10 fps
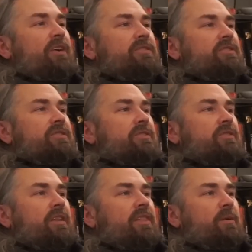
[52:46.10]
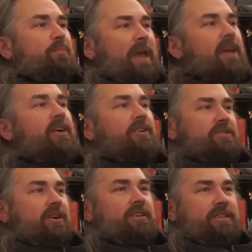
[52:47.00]
their baked
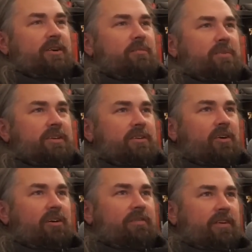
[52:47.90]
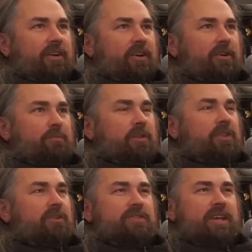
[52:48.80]
goods aren't very good,
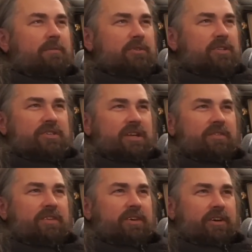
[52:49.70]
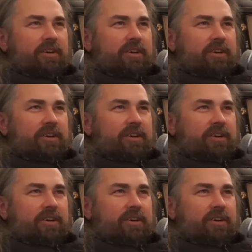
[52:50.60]
but their sandwiches and everything are